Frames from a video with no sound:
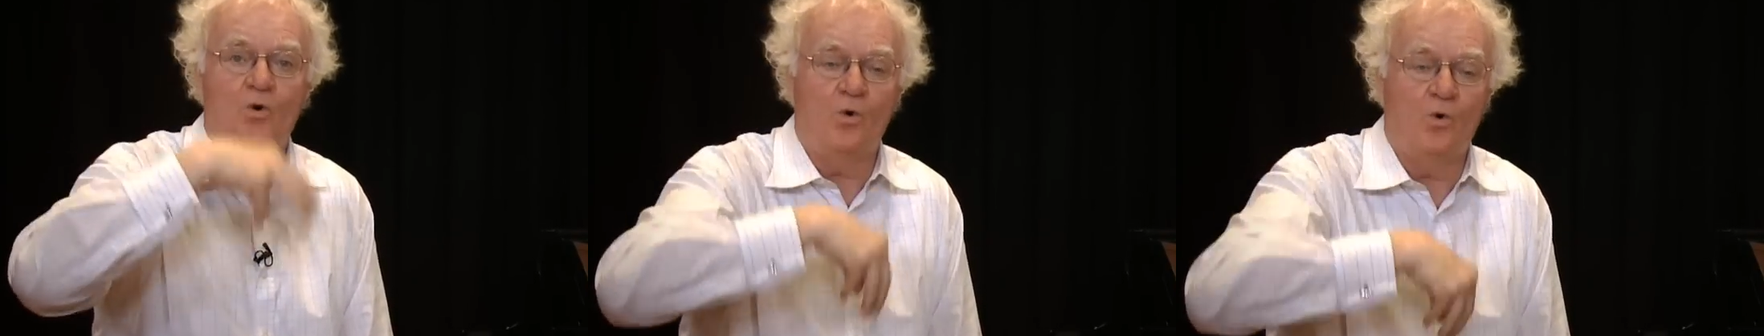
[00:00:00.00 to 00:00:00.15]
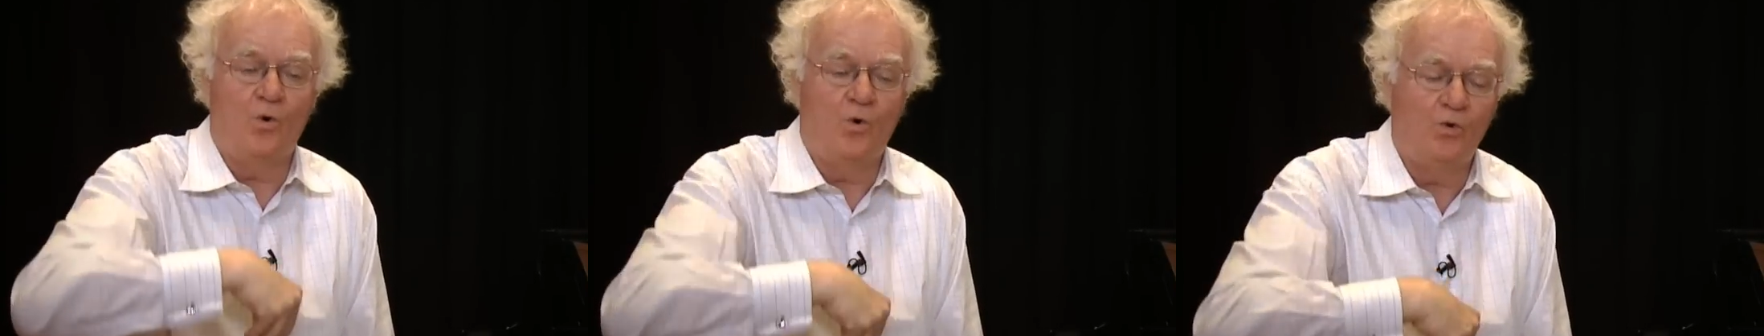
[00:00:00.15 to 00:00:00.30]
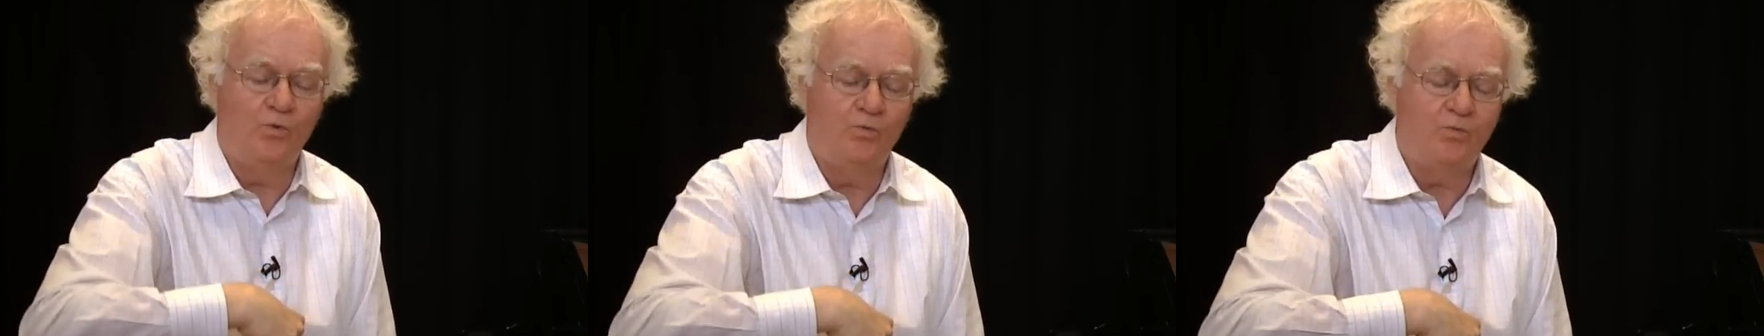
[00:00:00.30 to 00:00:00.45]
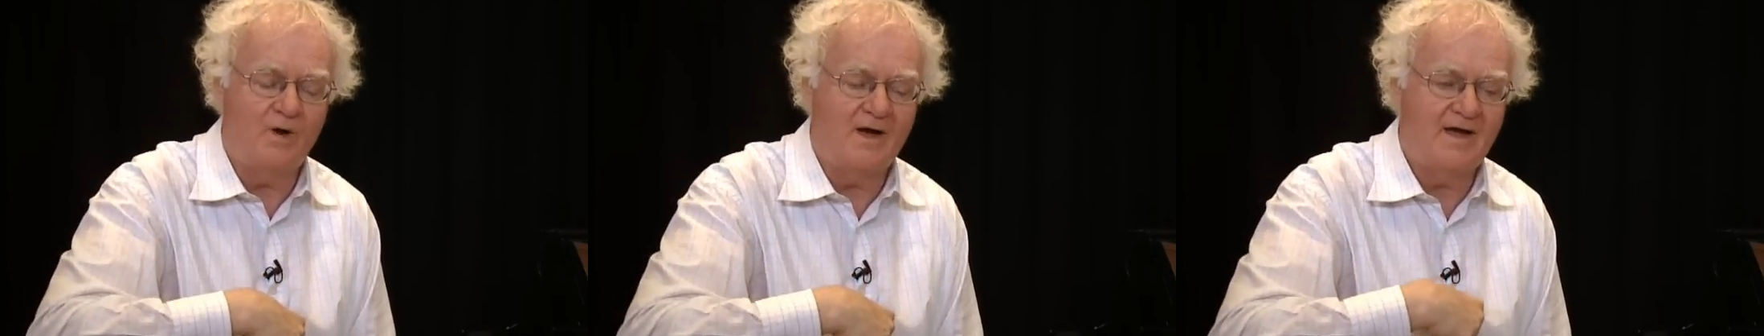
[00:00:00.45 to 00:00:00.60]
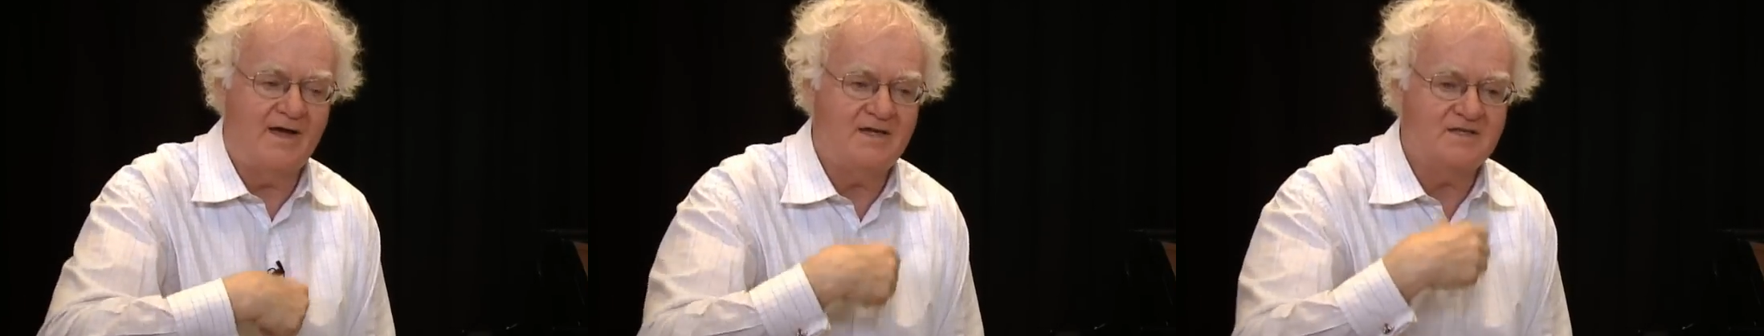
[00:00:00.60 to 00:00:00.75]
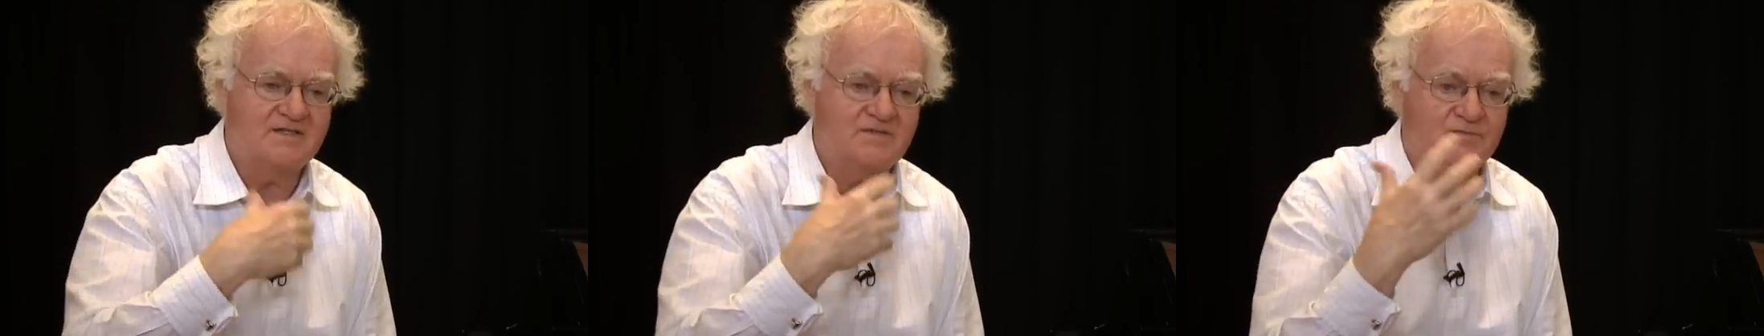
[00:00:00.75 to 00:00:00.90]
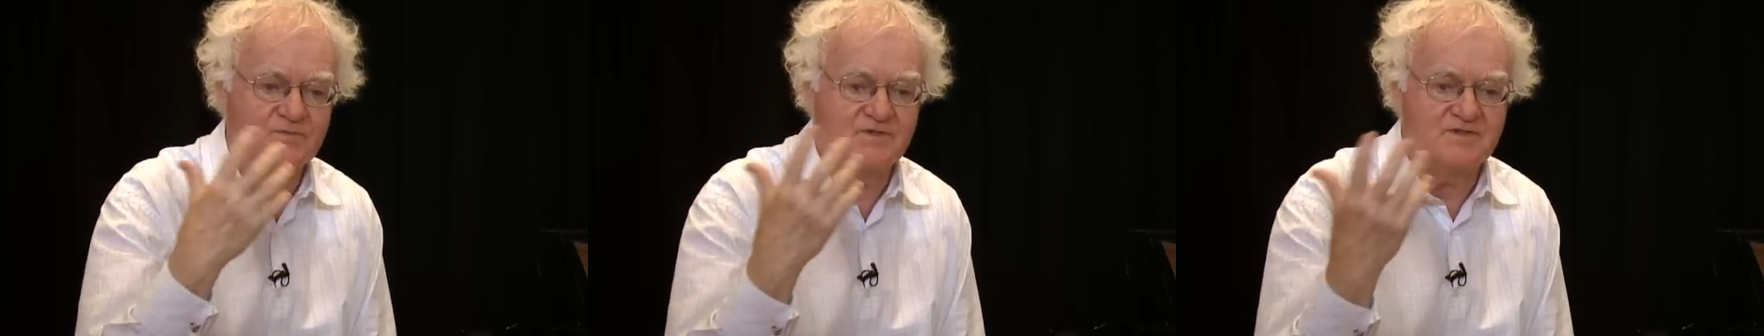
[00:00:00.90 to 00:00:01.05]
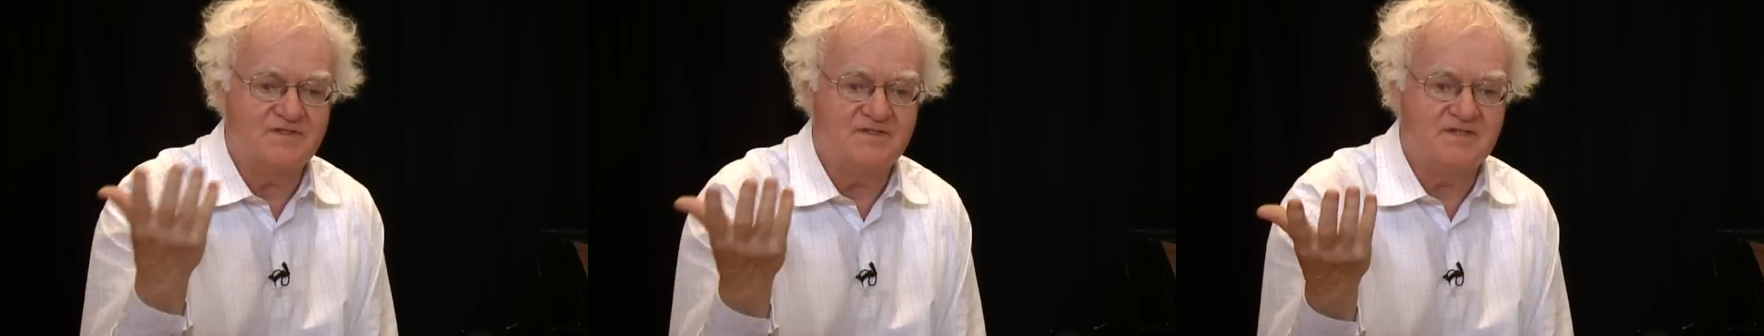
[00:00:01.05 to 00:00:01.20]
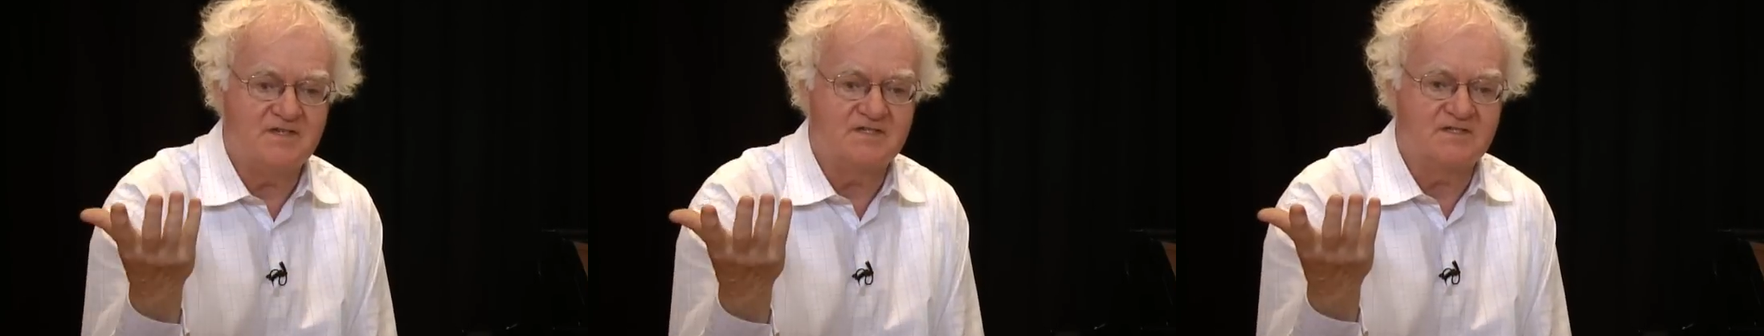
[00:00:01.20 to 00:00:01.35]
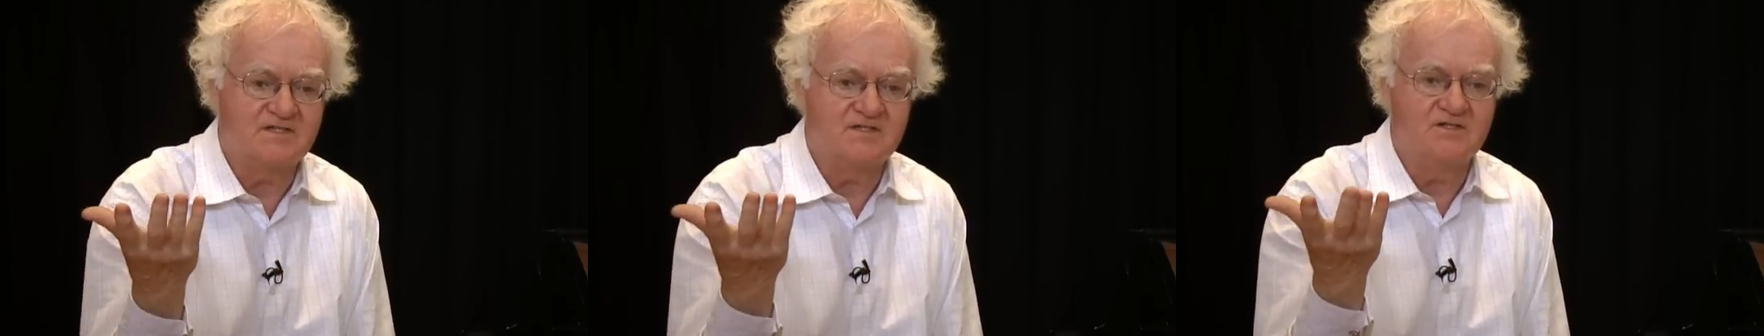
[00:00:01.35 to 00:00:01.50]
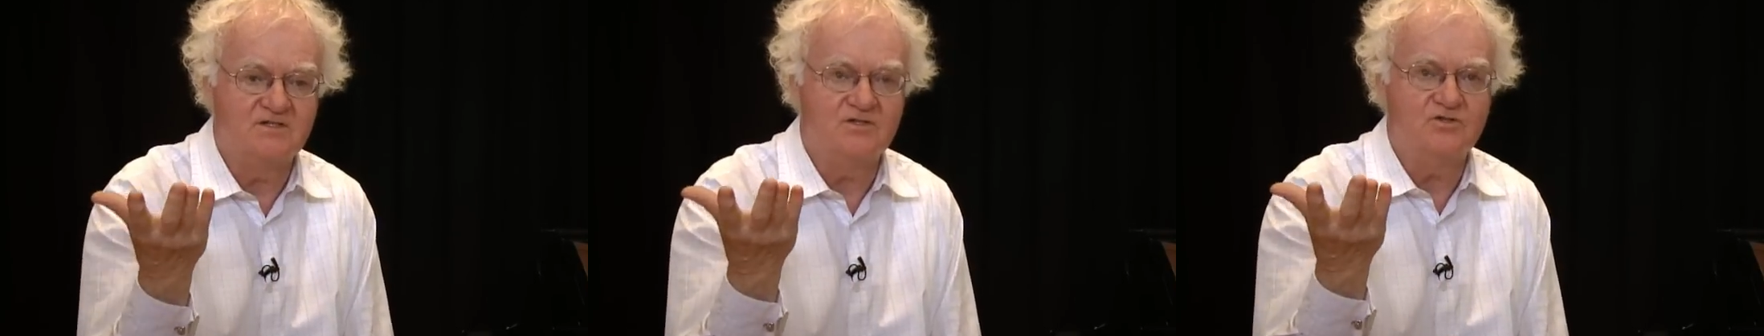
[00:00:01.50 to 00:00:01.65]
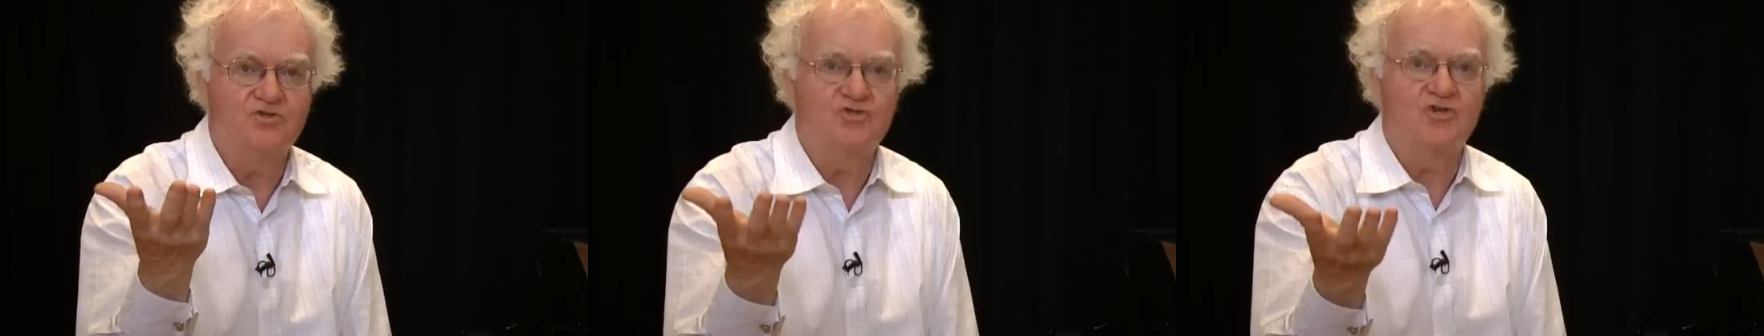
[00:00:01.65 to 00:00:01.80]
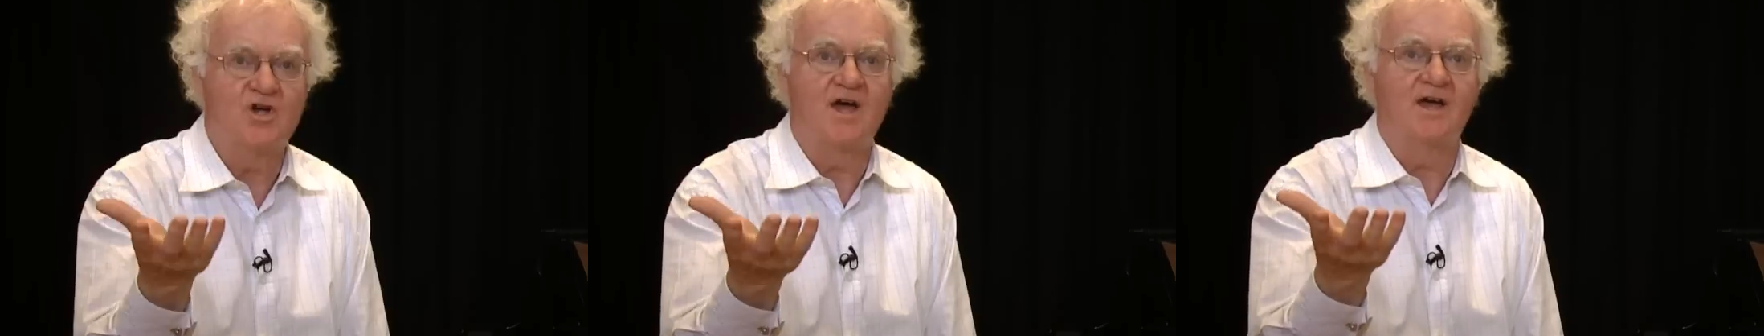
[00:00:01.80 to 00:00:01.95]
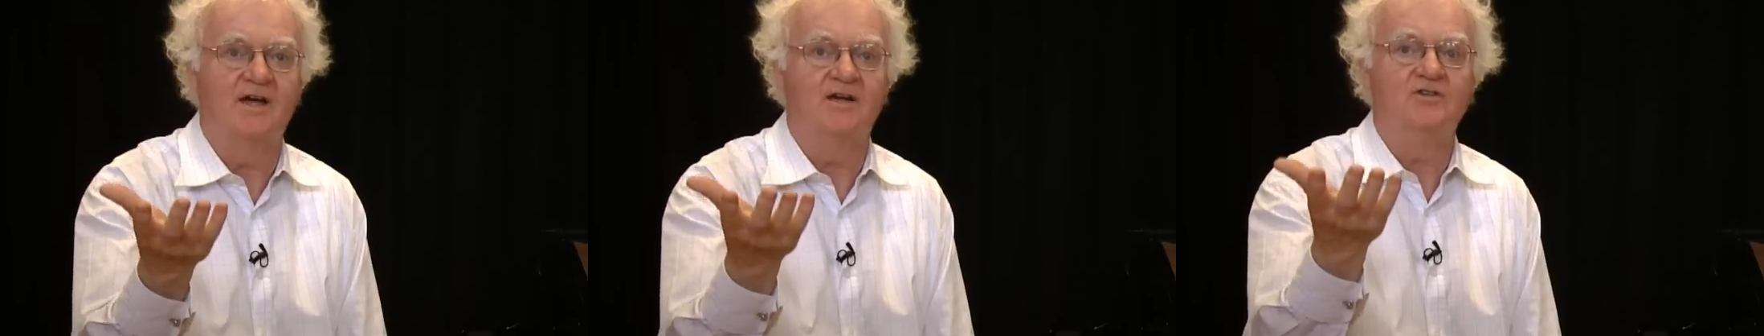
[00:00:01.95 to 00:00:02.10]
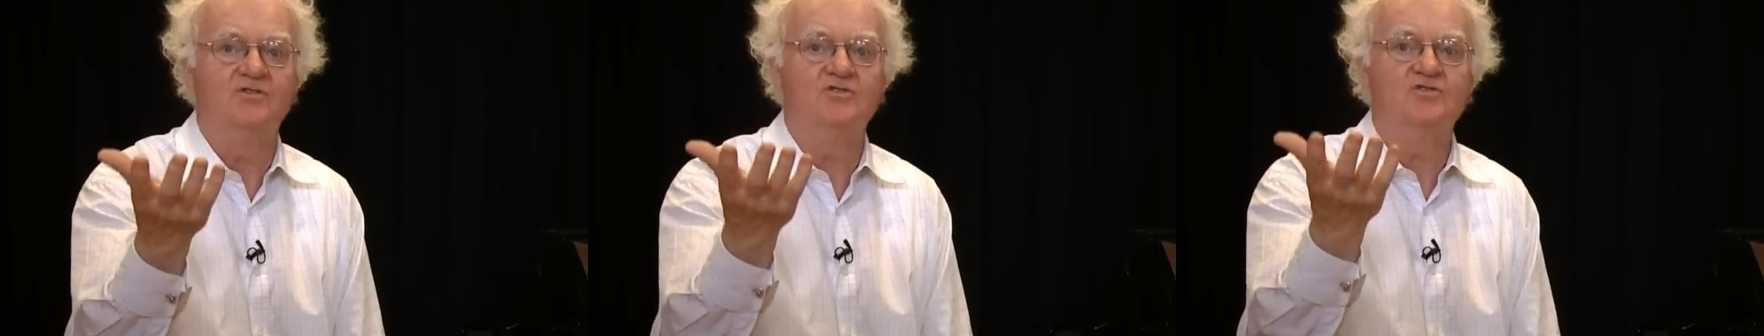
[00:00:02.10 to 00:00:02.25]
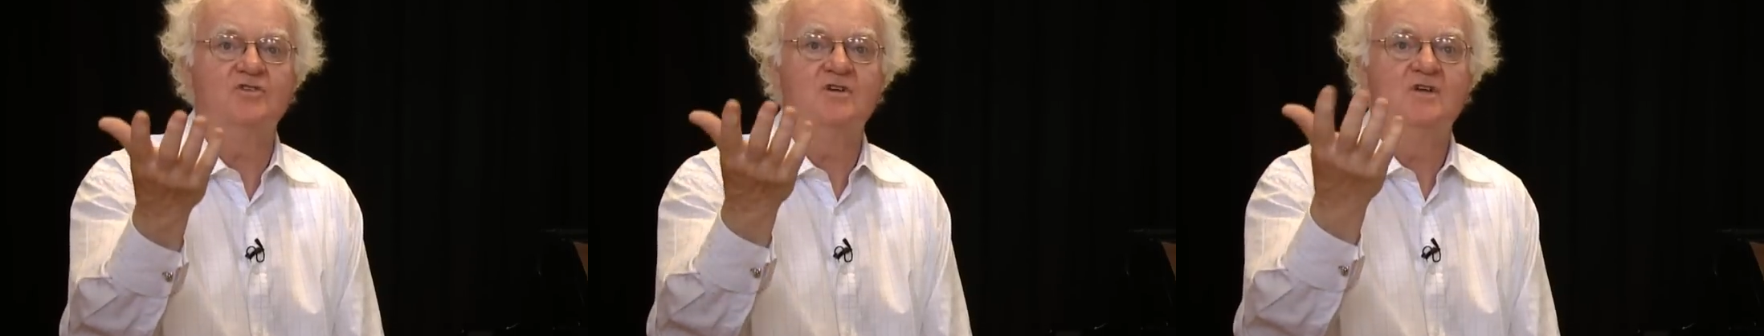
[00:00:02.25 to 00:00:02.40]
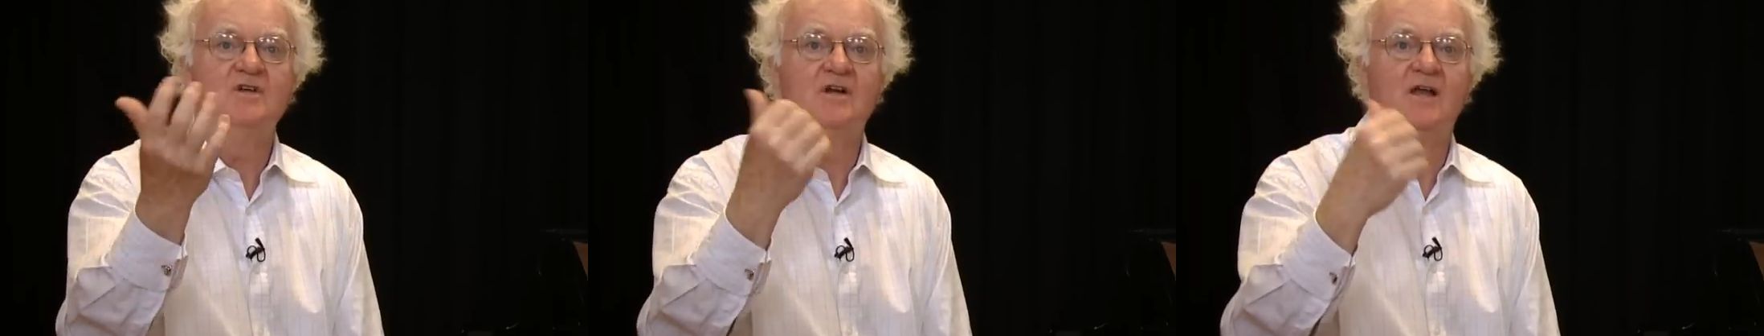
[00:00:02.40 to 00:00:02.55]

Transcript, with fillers: always resisted change.